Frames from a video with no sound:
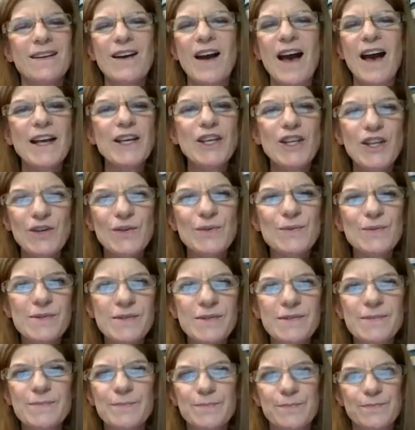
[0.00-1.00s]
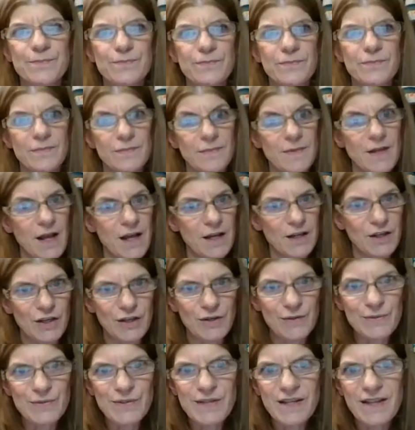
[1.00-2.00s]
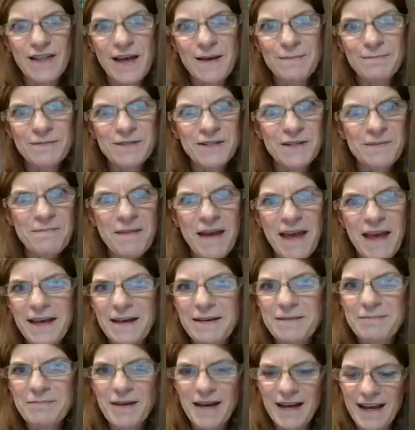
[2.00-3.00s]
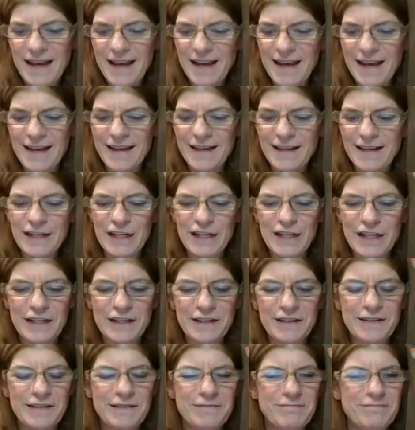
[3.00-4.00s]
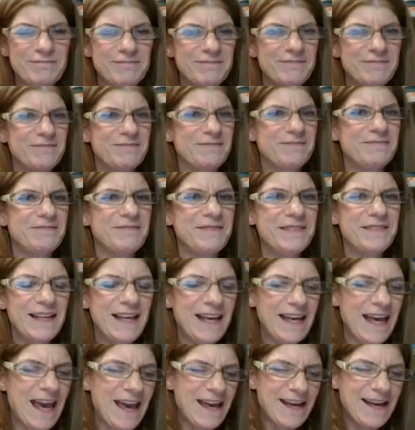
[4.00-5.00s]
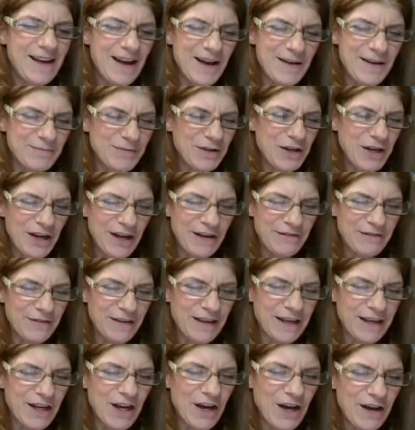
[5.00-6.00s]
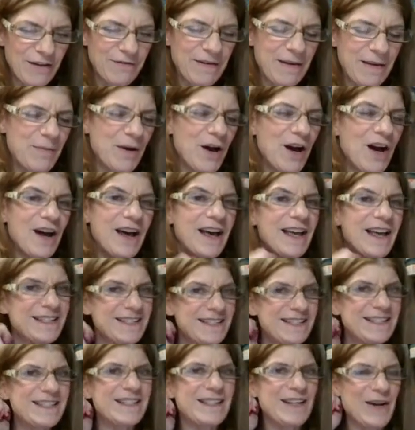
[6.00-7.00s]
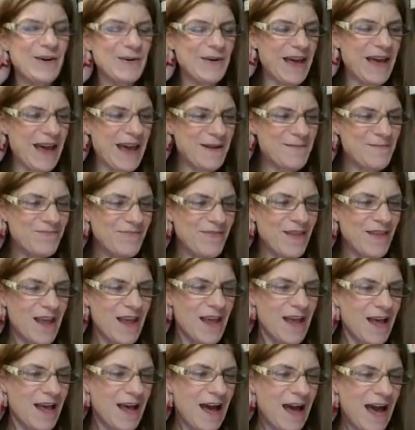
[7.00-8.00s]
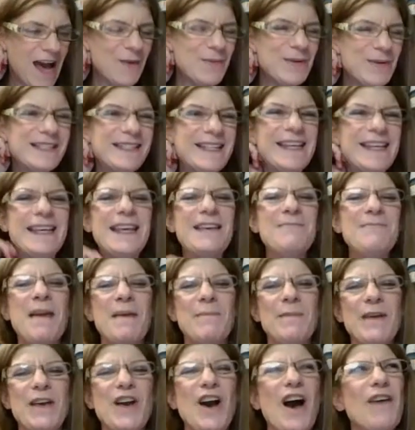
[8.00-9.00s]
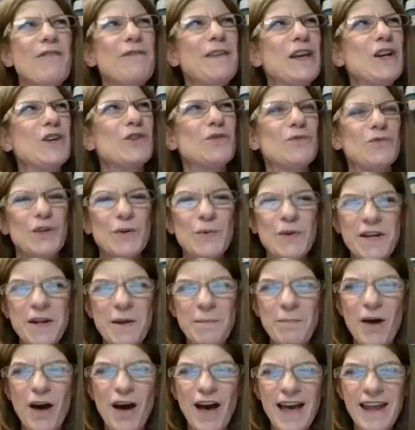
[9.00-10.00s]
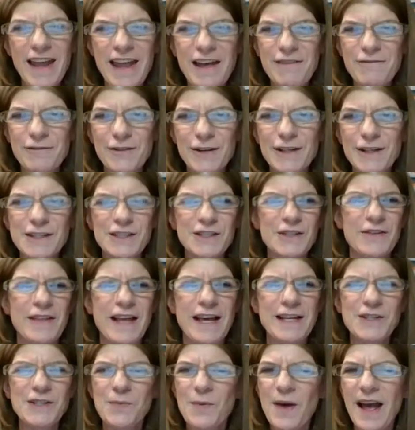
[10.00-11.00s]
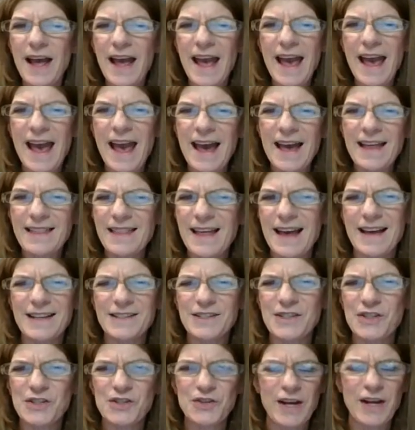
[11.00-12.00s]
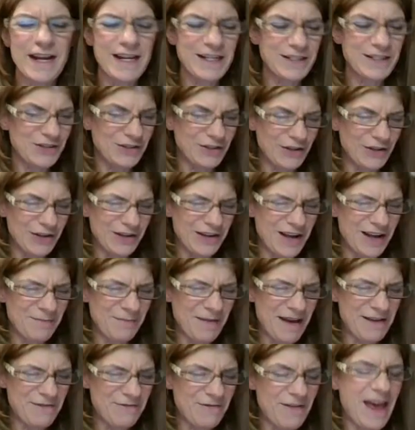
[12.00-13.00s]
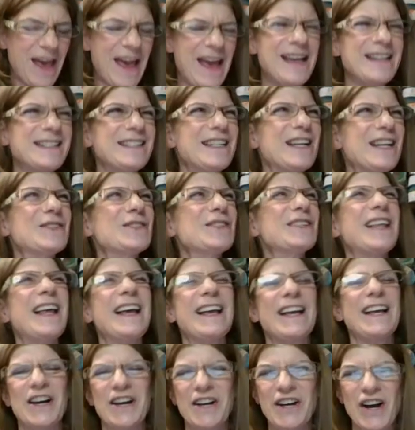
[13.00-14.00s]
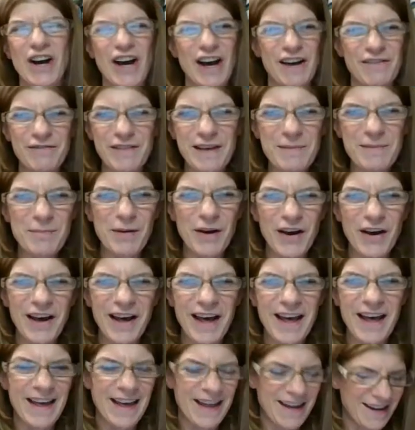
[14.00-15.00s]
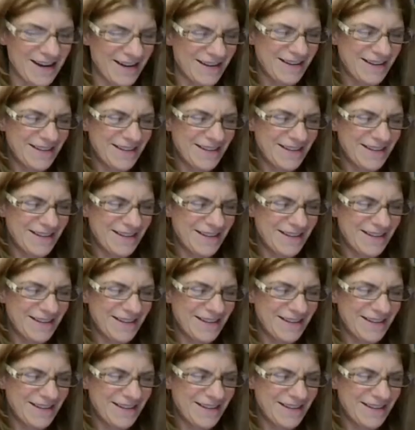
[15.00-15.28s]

I use them to make my K-cup coffee pods. Okay. I was thinking maybe coffee grew in a pod at first, so that's why I had that strange look on my face. I was like, a coffee pod?